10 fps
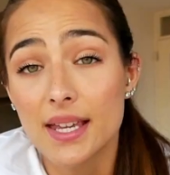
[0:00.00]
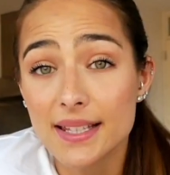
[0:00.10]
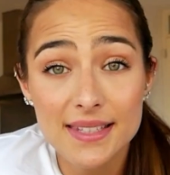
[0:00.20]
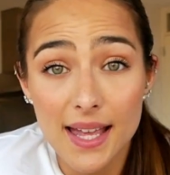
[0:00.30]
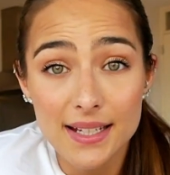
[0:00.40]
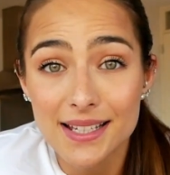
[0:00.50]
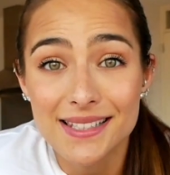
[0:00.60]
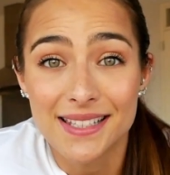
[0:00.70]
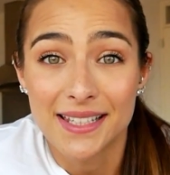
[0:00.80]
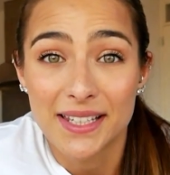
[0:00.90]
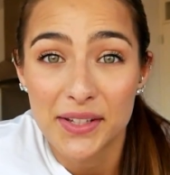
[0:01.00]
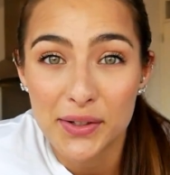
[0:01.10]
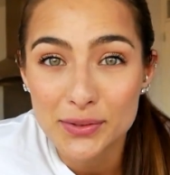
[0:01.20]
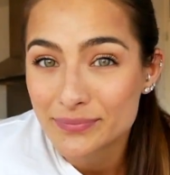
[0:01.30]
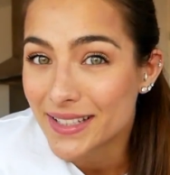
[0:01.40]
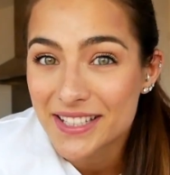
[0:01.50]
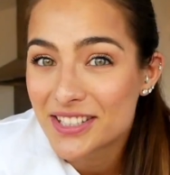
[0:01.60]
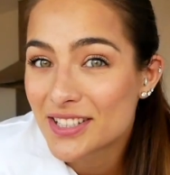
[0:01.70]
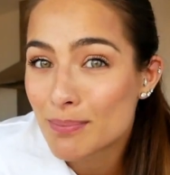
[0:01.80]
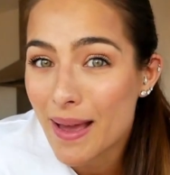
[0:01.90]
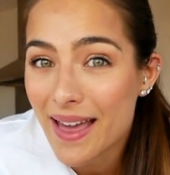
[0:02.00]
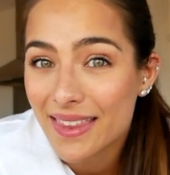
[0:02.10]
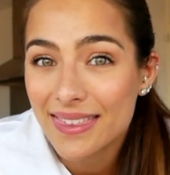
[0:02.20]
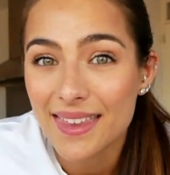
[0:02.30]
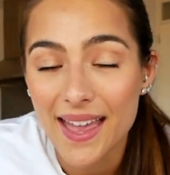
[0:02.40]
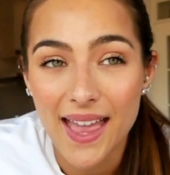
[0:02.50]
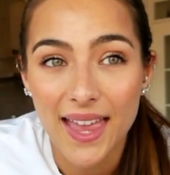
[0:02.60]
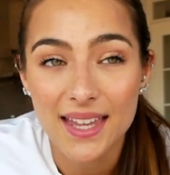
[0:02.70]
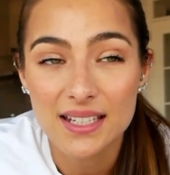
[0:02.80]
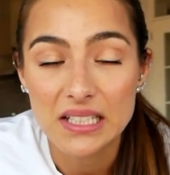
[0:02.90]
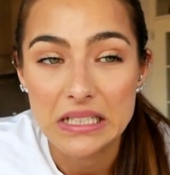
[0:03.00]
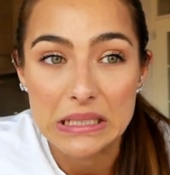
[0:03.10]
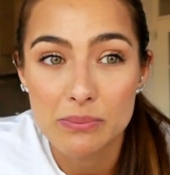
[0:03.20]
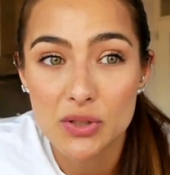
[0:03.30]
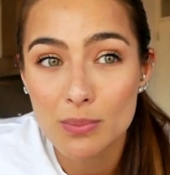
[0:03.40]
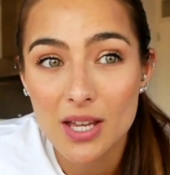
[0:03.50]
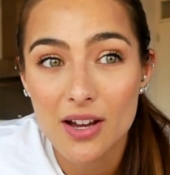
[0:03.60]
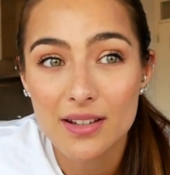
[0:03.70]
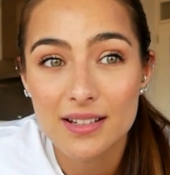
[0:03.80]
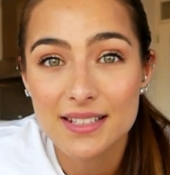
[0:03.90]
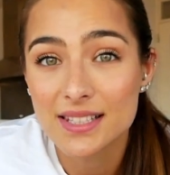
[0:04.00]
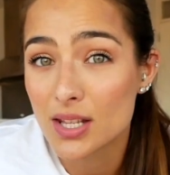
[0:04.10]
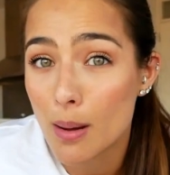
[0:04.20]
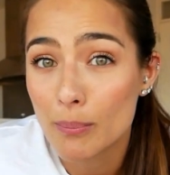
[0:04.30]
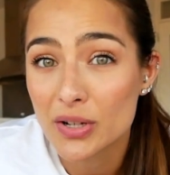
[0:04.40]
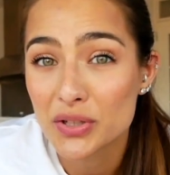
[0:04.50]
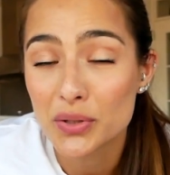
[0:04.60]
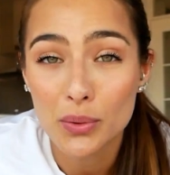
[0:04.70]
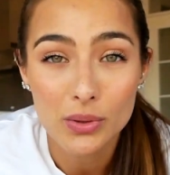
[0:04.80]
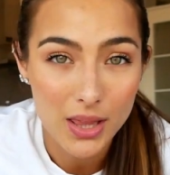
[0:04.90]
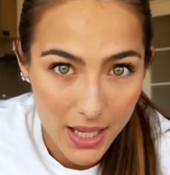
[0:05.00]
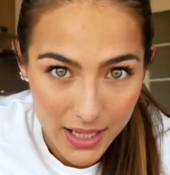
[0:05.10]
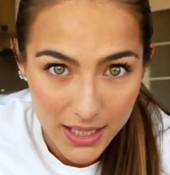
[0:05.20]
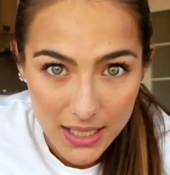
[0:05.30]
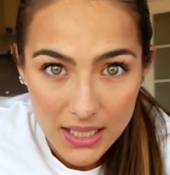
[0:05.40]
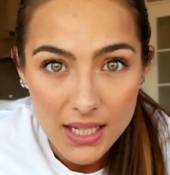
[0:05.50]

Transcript: It's that easy, you know? It's just math, and to be honest, numbers don't lie.